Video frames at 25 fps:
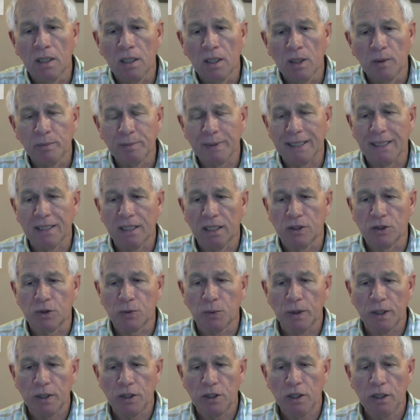Because
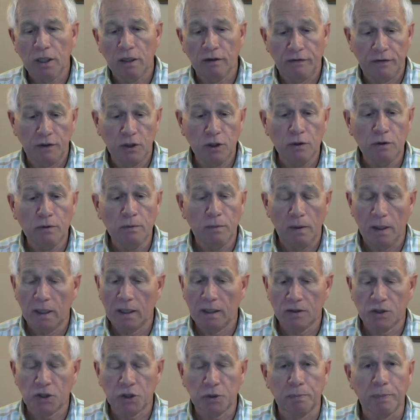if you
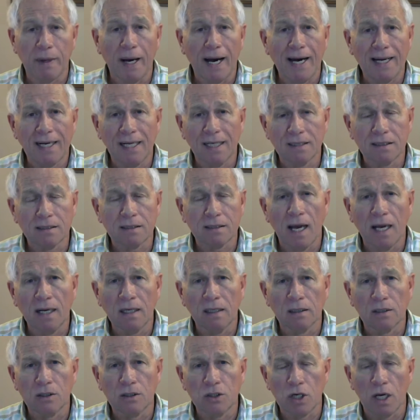spot a
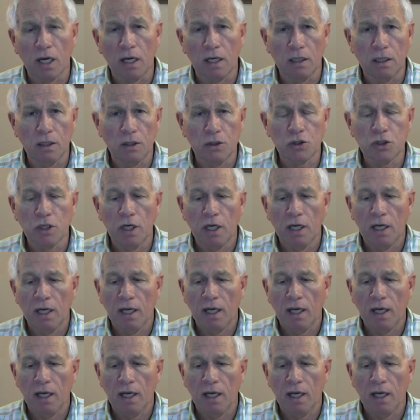cycle change